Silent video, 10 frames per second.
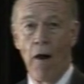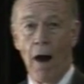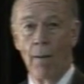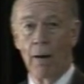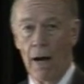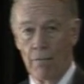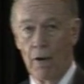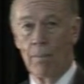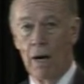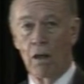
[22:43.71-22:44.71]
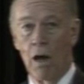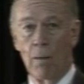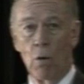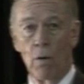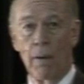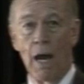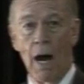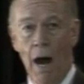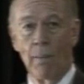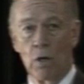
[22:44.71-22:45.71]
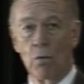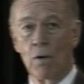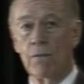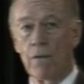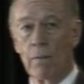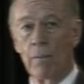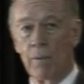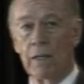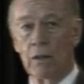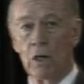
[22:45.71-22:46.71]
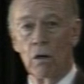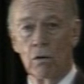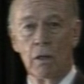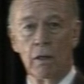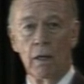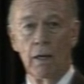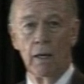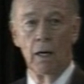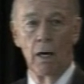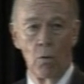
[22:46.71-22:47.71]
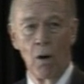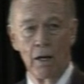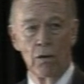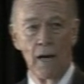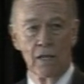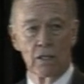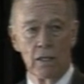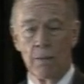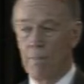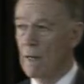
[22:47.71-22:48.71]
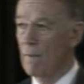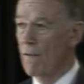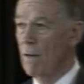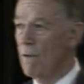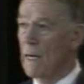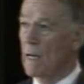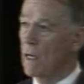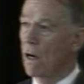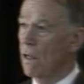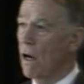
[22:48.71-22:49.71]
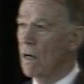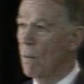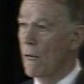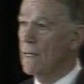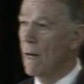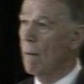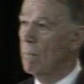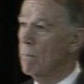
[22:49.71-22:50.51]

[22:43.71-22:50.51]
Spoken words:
I've got my law book with me. I'm going to read from the penal code while you guys sleep, and if any of you get a call, I'll come wake you up.